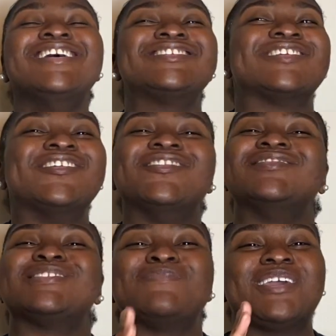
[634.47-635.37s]
So
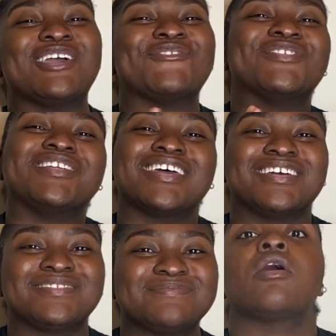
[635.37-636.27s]
just be careful of that.